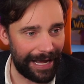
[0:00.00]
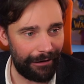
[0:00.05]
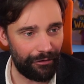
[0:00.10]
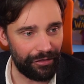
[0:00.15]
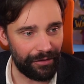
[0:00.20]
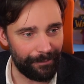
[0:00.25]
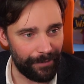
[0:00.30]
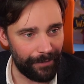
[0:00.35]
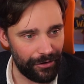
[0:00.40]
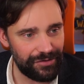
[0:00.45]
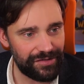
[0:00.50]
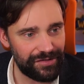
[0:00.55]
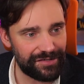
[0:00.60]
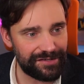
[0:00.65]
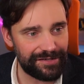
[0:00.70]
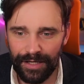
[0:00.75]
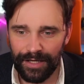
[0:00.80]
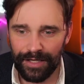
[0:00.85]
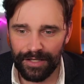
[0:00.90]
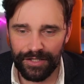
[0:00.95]
the
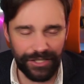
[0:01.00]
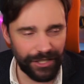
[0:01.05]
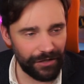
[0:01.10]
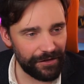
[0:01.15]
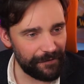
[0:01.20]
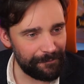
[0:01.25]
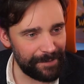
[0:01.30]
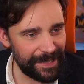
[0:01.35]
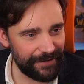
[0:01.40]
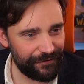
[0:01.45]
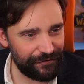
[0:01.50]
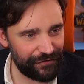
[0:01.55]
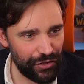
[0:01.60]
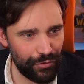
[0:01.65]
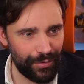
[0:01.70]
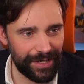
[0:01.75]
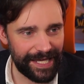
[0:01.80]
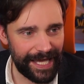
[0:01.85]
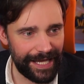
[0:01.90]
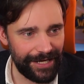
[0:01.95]
most? You know, there have been a
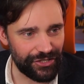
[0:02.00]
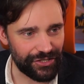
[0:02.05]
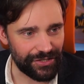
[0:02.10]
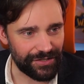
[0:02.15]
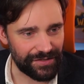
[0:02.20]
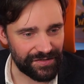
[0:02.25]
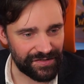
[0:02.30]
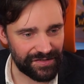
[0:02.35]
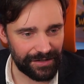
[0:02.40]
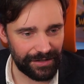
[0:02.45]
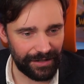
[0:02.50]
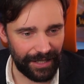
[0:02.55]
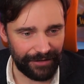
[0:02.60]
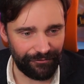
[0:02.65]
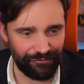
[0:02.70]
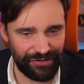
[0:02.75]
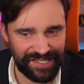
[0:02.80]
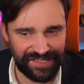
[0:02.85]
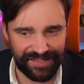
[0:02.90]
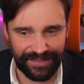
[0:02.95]
few occasions, like
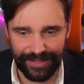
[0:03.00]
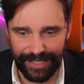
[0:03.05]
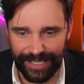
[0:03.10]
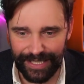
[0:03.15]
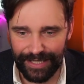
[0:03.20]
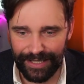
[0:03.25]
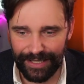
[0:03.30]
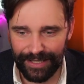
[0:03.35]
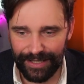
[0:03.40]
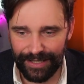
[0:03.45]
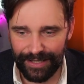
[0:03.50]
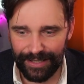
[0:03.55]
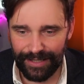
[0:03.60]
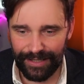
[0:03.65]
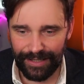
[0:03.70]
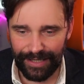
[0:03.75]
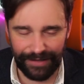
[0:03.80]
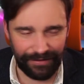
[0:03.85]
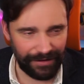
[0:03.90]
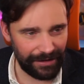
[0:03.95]
recently,
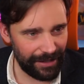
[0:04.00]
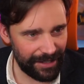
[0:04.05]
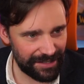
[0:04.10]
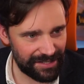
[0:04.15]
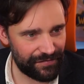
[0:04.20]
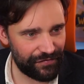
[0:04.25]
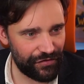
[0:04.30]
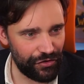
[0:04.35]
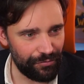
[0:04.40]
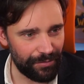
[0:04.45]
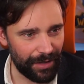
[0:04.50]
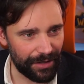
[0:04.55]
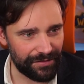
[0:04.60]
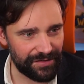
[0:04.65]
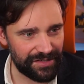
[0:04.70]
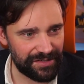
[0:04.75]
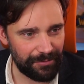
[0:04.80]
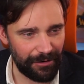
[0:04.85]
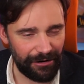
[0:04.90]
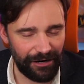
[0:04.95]
in the last few
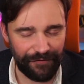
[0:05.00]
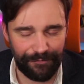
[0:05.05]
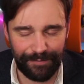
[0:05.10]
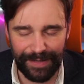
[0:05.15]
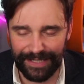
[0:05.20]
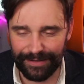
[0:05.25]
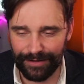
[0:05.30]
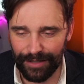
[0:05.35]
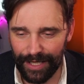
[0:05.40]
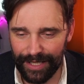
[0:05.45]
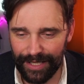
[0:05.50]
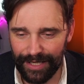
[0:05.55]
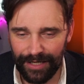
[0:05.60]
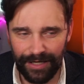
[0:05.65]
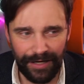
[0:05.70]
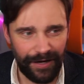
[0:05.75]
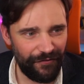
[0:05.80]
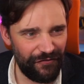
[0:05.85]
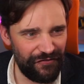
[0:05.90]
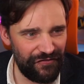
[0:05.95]
months, where I've been like,
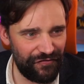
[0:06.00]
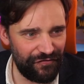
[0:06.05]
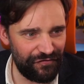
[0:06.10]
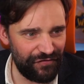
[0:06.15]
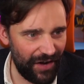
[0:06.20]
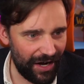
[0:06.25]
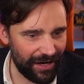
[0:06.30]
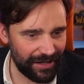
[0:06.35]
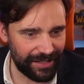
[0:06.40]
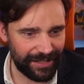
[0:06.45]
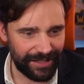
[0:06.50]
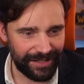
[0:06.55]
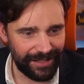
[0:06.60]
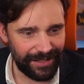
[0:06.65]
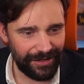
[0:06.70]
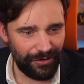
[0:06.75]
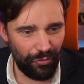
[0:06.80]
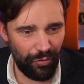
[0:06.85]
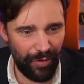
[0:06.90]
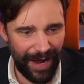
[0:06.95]
fuck,
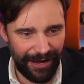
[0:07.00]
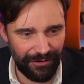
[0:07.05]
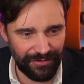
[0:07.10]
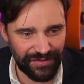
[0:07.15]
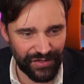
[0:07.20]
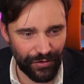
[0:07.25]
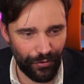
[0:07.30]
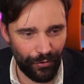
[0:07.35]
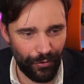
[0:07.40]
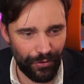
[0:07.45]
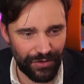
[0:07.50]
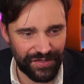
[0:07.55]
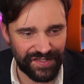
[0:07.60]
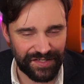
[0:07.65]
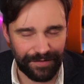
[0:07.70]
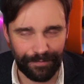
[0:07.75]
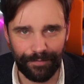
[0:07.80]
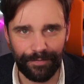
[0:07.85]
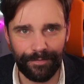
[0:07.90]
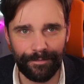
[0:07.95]
WoW's
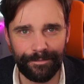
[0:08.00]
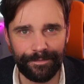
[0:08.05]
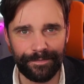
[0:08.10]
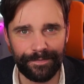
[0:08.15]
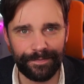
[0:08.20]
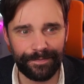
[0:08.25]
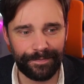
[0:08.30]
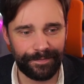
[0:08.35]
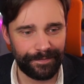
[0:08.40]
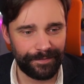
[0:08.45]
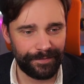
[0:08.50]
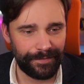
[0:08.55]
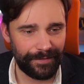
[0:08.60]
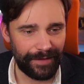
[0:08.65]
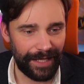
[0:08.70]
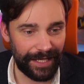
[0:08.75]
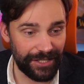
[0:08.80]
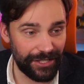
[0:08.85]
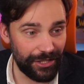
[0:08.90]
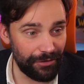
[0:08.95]
awesome.
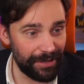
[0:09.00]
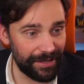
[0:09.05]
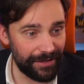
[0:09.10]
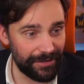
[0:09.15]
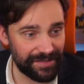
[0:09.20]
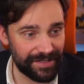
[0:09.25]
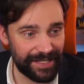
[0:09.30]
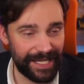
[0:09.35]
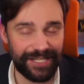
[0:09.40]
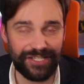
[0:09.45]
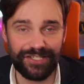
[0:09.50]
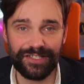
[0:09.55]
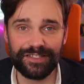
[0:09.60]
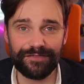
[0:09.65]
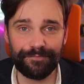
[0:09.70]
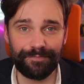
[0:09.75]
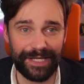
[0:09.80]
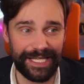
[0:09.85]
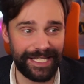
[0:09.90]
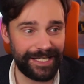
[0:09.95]
And you know when those occasions
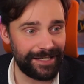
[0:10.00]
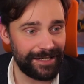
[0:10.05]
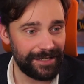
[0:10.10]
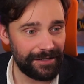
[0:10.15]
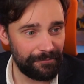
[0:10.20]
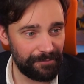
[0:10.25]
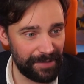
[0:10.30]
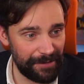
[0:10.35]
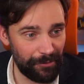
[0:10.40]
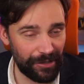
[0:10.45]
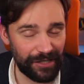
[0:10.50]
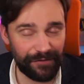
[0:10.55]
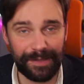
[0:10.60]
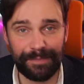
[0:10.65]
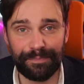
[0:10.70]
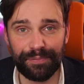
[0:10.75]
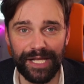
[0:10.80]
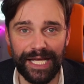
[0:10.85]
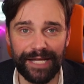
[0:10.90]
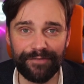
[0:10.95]
have been? Been when I've been
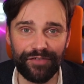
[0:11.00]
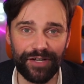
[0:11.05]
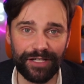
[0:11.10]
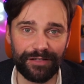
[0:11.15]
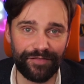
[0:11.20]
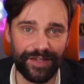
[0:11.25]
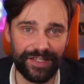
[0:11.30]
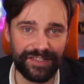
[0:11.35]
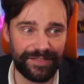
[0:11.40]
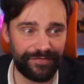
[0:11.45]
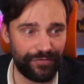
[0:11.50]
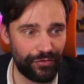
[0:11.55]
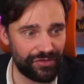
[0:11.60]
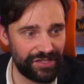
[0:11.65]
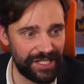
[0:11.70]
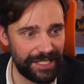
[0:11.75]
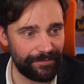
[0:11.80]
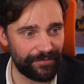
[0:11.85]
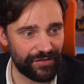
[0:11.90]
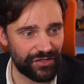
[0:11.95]
playing Final Fantasy
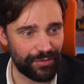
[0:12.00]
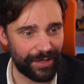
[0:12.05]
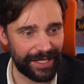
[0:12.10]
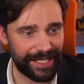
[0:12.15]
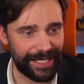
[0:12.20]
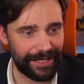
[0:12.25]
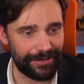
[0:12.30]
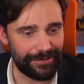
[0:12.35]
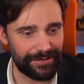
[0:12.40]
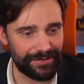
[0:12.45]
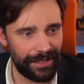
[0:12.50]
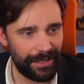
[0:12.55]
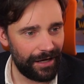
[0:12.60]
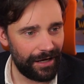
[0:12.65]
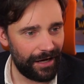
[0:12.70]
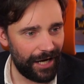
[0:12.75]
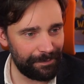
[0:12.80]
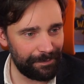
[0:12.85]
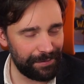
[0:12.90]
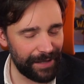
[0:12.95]
XIV for 20 hours.
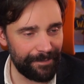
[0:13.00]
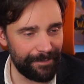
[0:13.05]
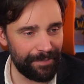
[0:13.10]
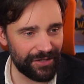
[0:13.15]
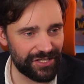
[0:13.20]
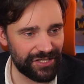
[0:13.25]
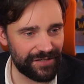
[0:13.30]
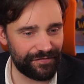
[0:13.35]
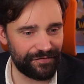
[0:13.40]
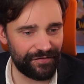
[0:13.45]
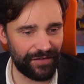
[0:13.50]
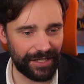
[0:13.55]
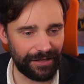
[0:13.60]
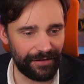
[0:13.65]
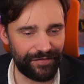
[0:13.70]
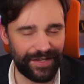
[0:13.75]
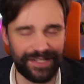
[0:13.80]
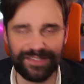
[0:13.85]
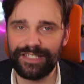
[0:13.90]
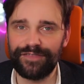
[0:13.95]
I play a bunch of Final
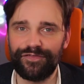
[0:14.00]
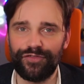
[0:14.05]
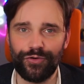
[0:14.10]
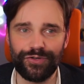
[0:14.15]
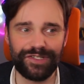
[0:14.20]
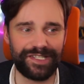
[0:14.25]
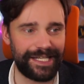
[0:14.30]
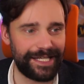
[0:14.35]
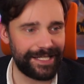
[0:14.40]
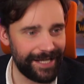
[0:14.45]
Fantasy XIV,